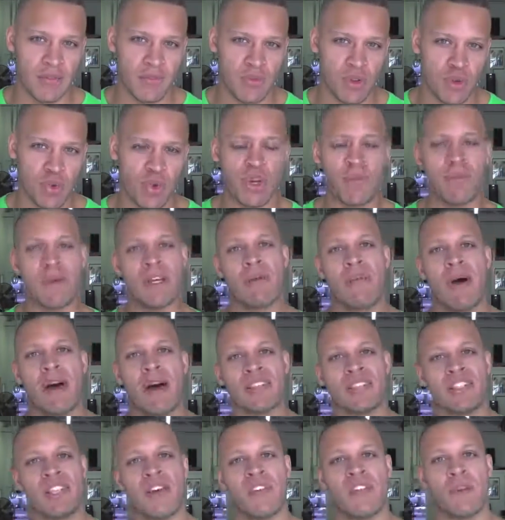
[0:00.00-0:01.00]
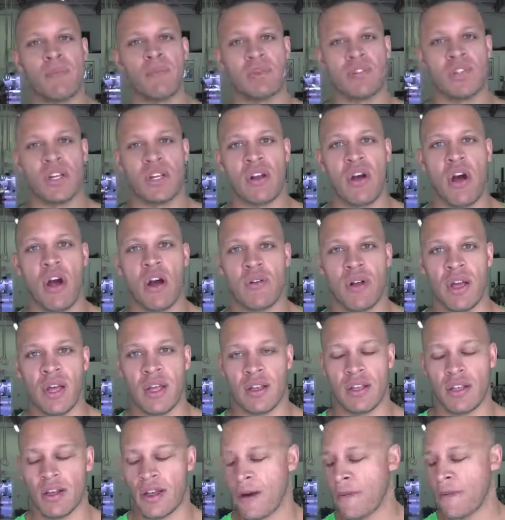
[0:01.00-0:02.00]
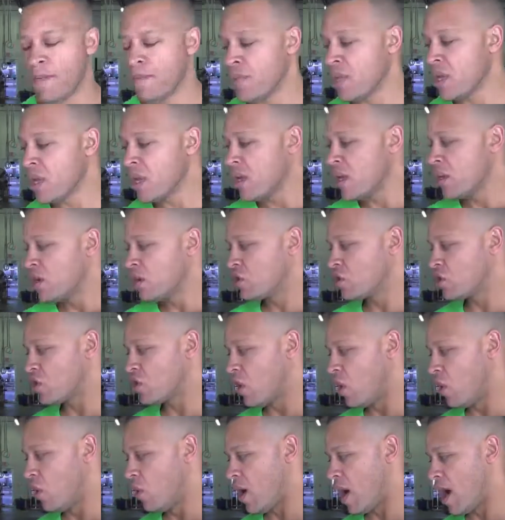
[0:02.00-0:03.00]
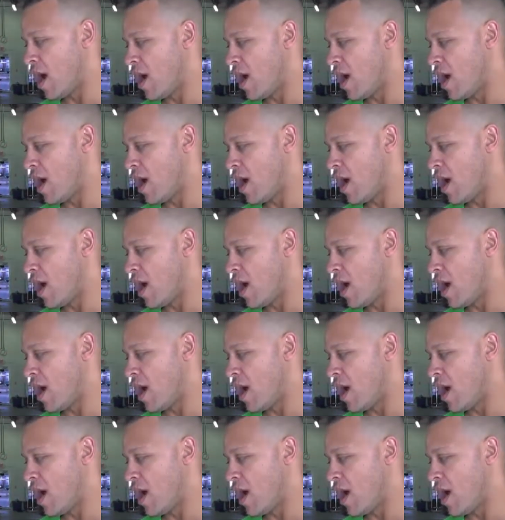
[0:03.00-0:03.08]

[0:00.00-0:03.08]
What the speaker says: You want to be at about 70% heart rate, So,